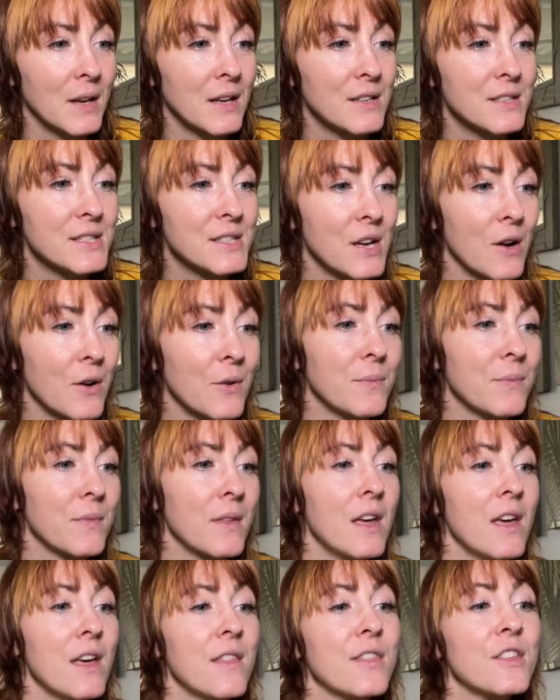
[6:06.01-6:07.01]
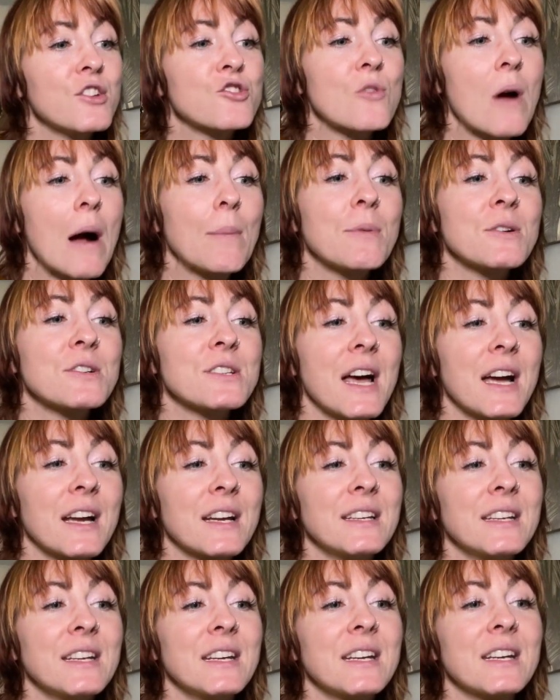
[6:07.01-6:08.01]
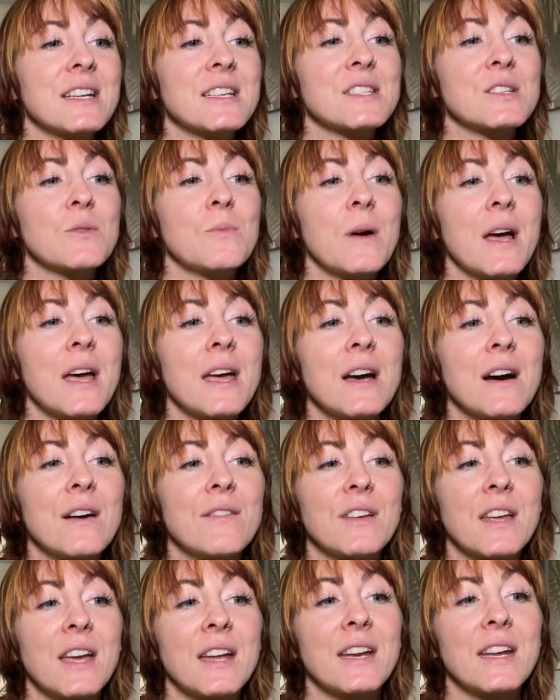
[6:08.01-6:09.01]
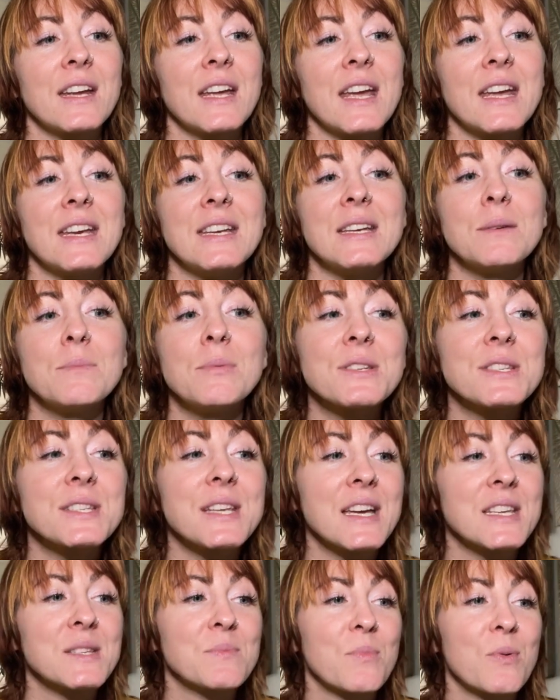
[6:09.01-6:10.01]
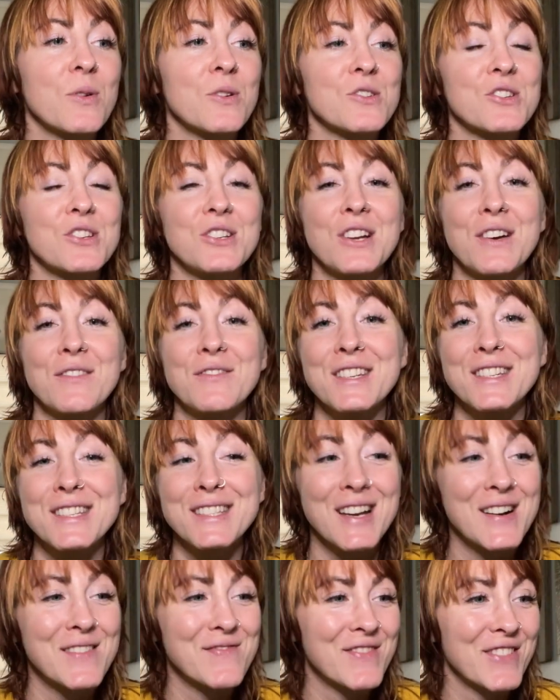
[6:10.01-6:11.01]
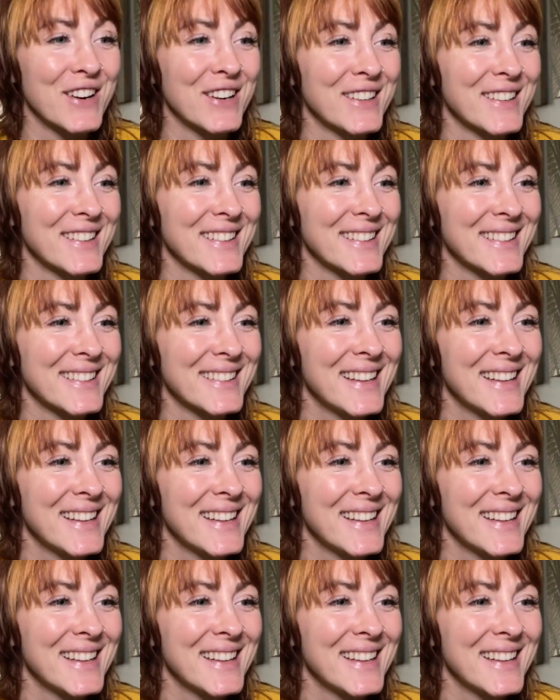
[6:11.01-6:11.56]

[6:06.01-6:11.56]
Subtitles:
So the dropper technique is a way of getting a nibble-sized portion of discomfort